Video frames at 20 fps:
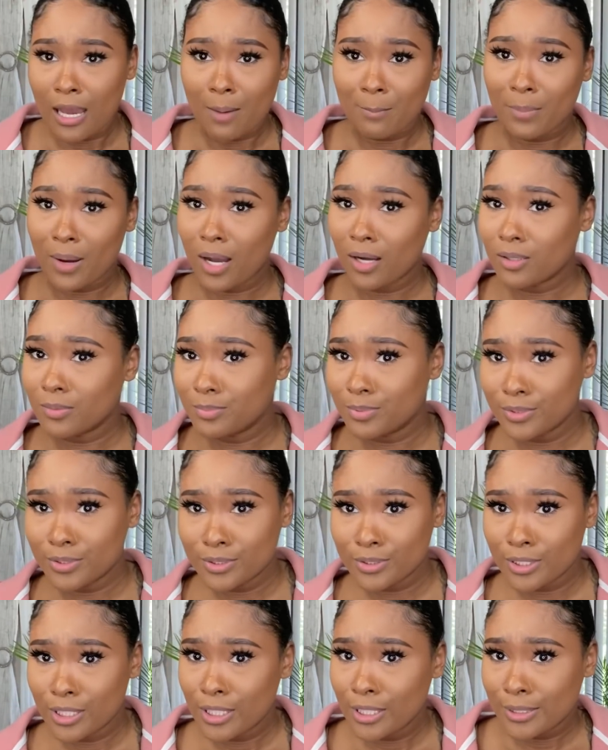
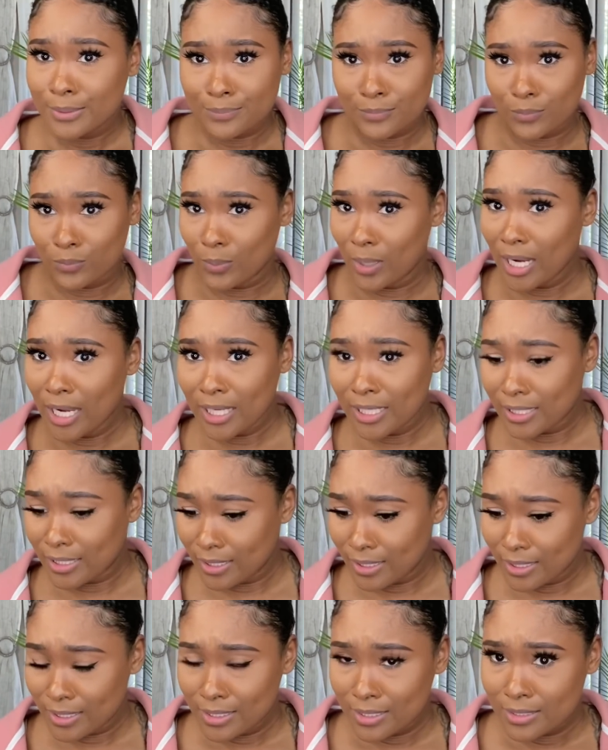Pocketbook
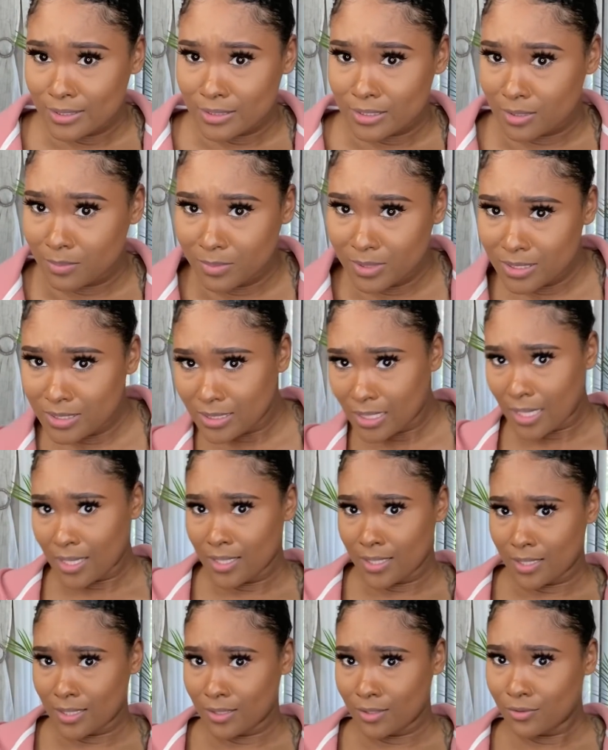ready to be
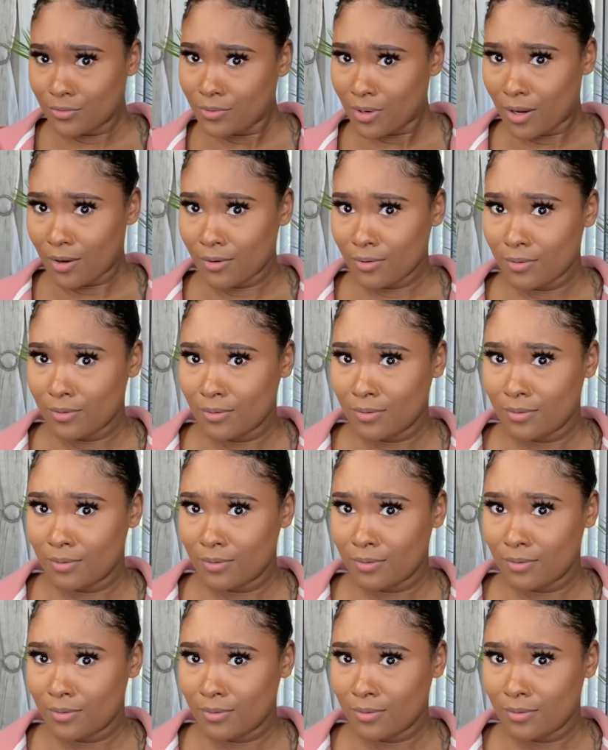taken, you know.